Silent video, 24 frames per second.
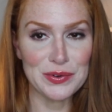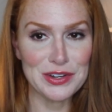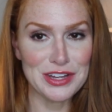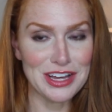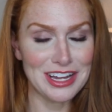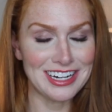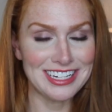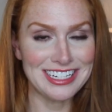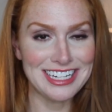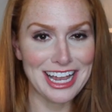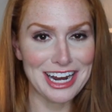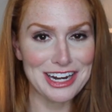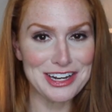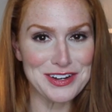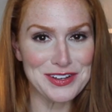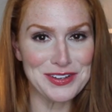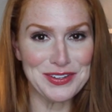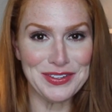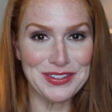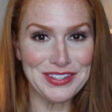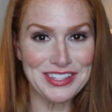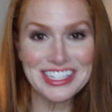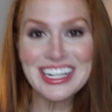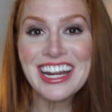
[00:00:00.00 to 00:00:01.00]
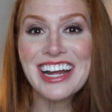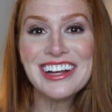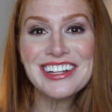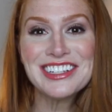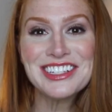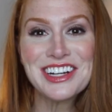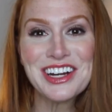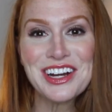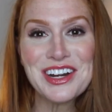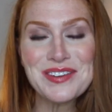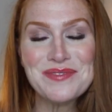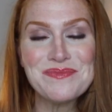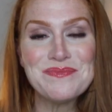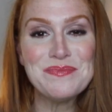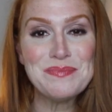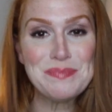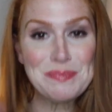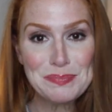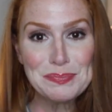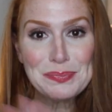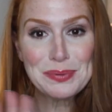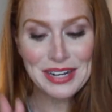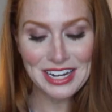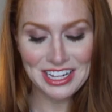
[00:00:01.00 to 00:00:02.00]
not a technical style term,
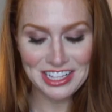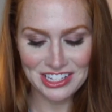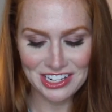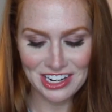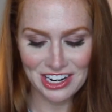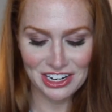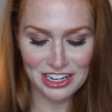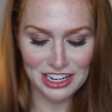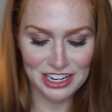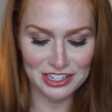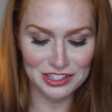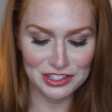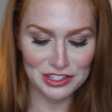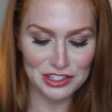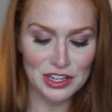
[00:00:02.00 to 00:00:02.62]
but it's not good.